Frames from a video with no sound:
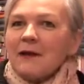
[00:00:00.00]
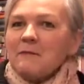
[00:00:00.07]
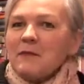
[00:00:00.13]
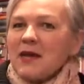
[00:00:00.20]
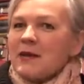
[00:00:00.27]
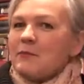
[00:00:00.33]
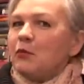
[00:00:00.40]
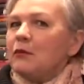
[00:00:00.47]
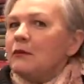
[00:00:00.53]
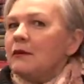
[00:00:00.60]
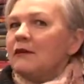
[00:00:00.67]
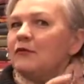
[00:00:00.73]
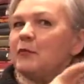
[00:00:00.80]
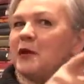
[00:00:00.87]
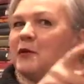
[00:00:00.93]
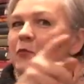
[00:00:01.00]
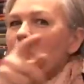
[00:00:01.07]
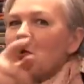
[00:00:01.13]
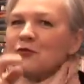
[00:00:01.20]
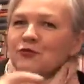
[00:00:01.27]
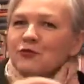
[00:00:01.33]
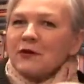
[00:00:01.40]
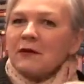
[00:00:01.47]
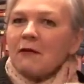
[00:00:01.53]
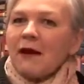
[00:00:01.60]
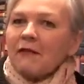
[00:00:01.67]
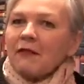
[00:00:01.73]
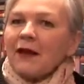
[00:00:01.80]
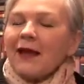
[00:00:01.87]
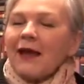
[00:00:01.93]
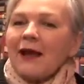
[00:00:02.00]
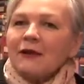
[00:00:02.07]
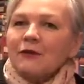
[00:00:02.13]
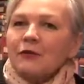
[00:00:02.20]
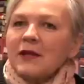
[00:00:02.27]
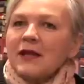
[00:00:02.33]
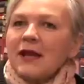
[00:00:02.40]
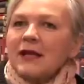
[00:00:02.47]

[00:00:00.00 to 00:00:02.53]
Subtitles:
people have been wandering around the gallery,